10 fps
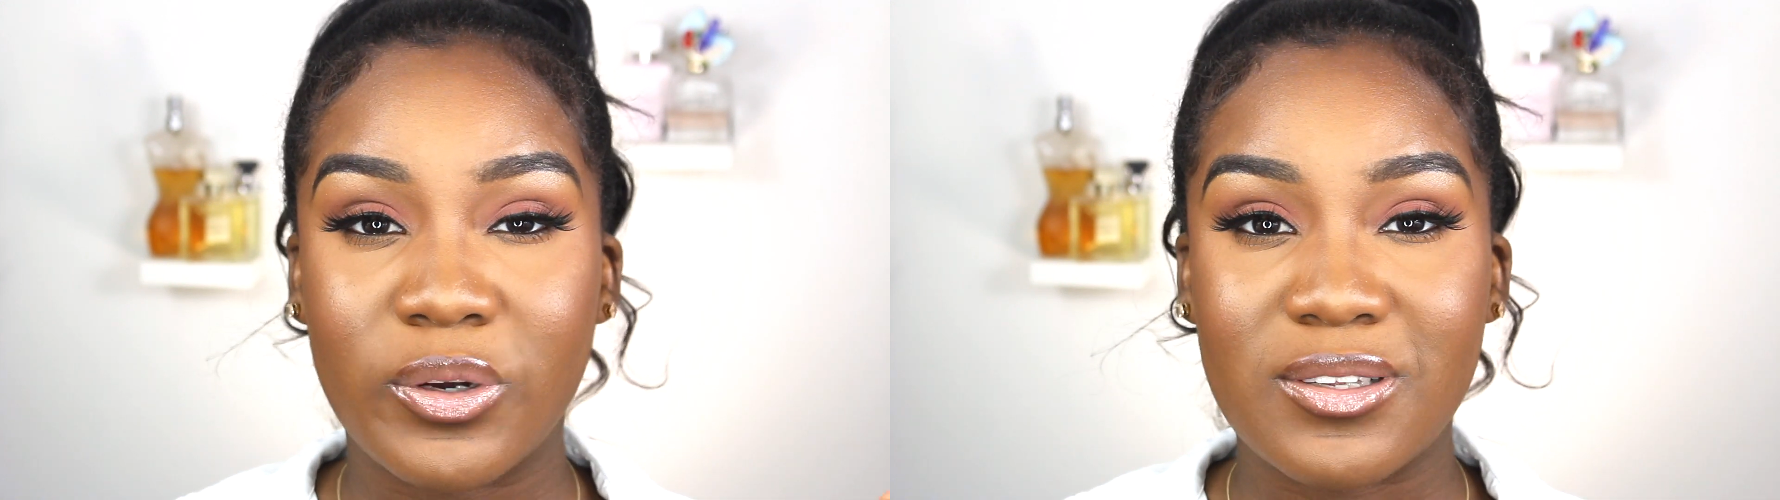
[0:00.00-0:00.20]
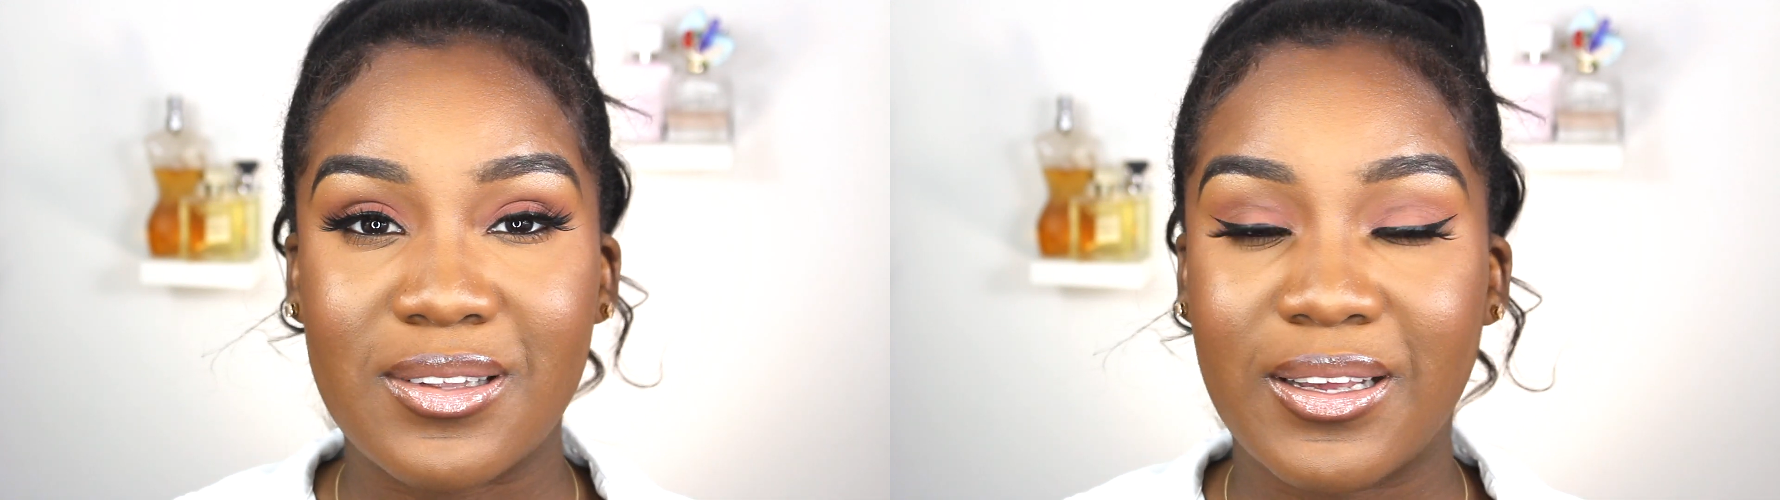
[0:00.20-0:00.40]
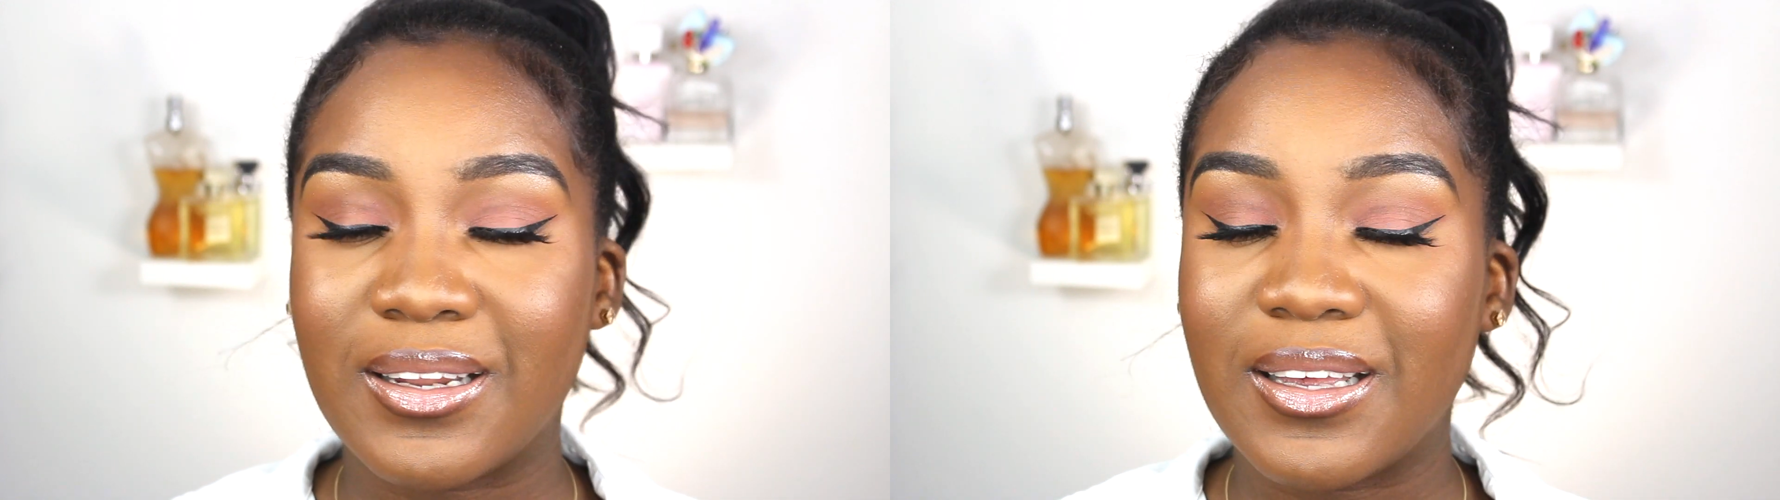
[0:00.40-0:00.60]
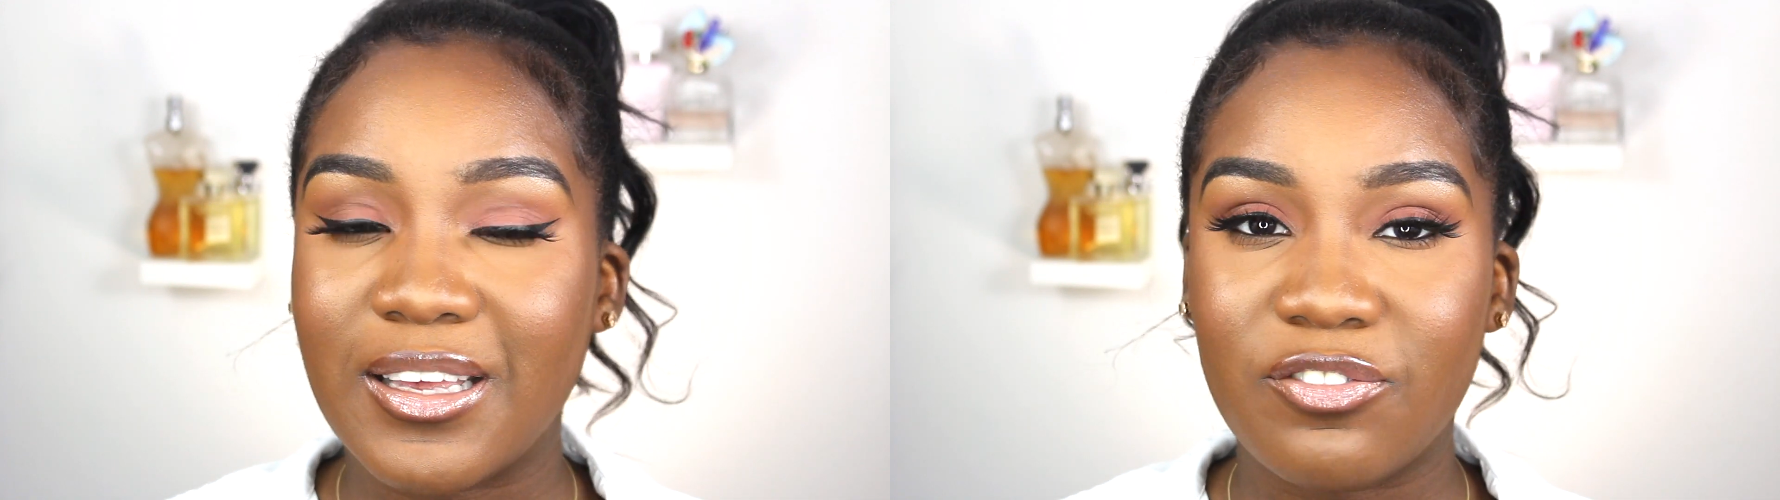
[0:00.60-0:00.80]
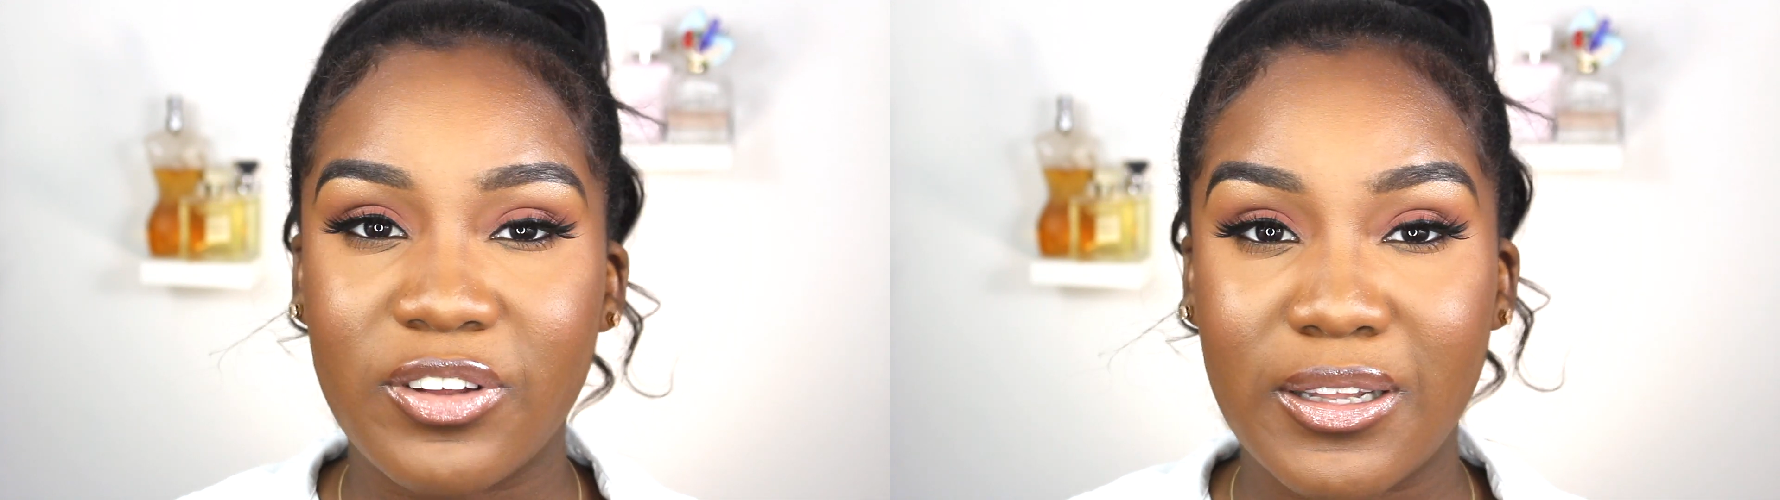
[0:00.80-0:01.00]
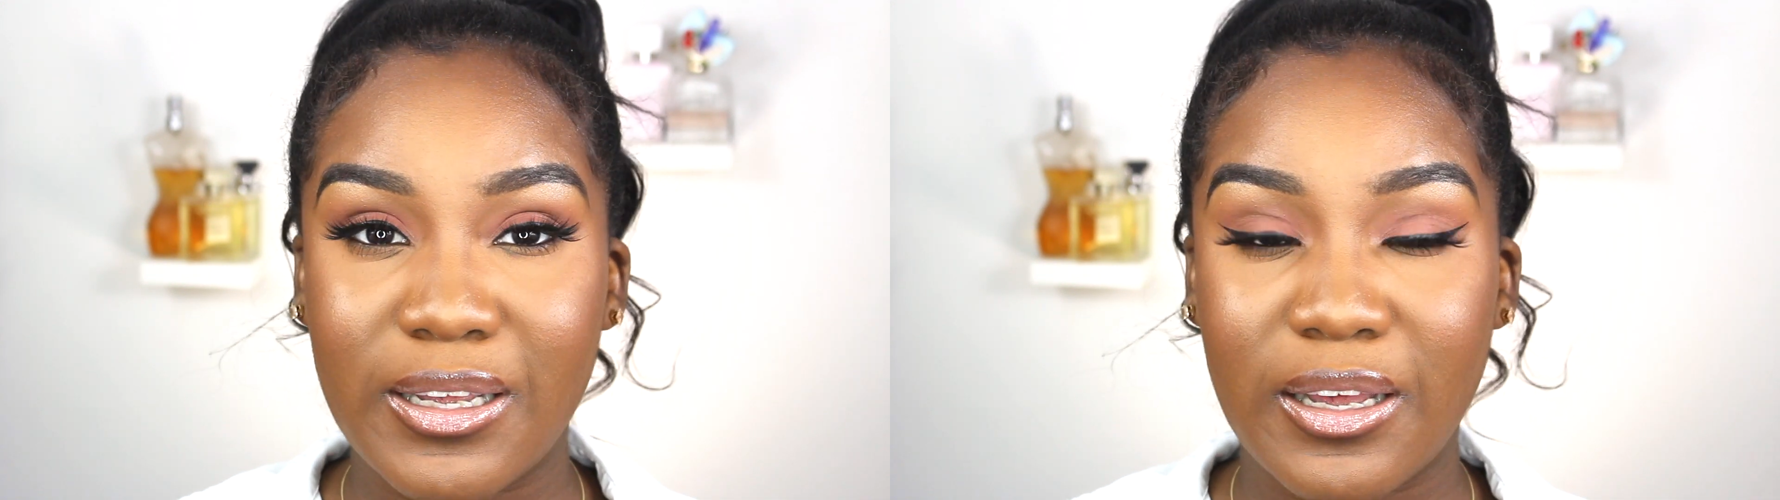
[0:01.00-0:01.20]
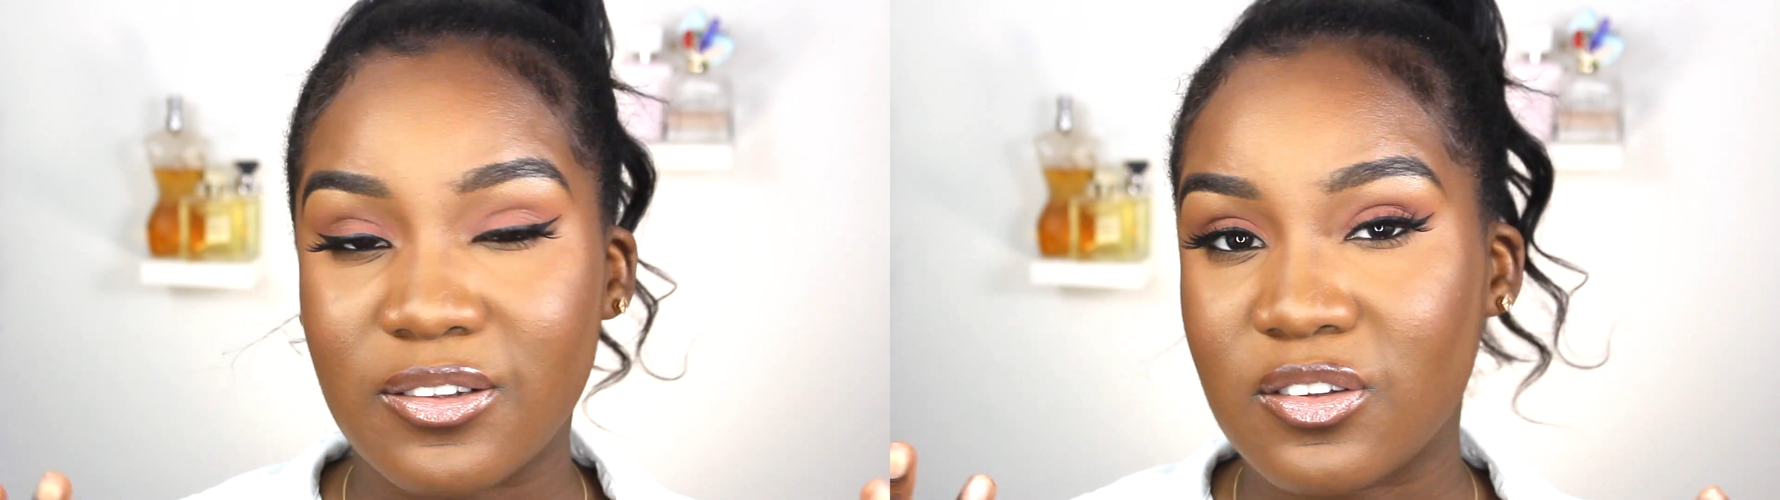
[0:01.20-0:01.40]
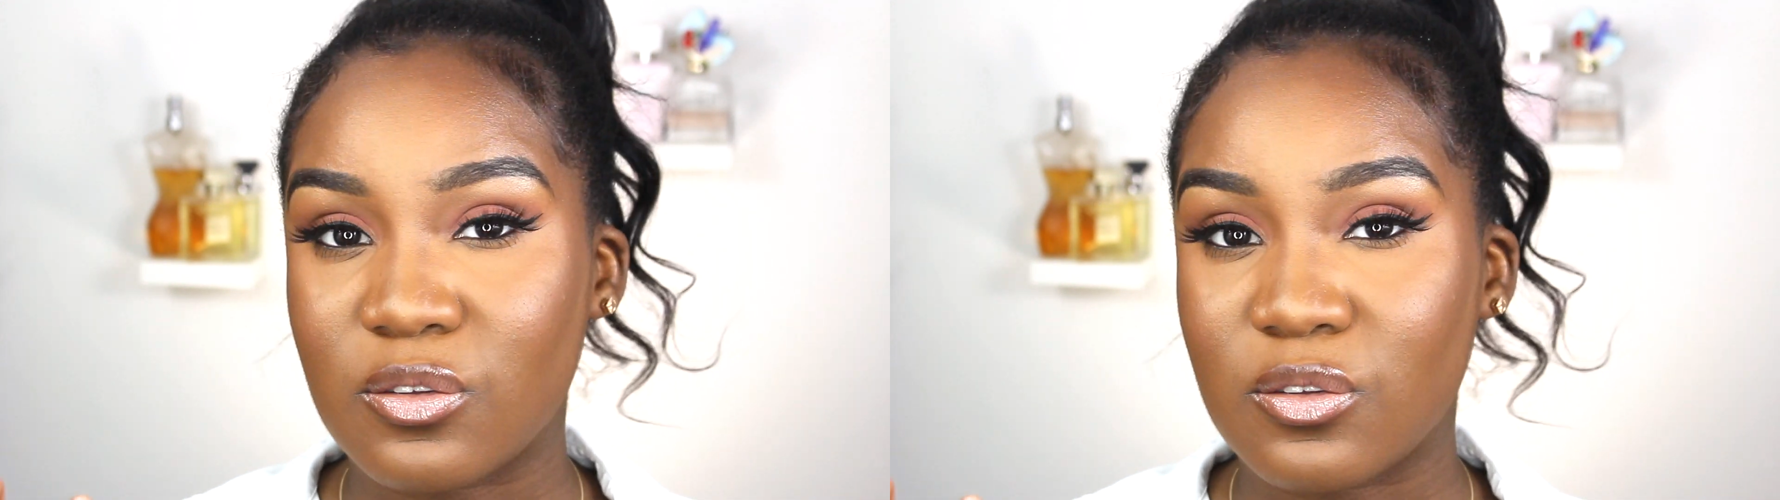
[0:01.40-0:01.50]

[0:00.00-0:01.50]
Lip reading: our skin evenly and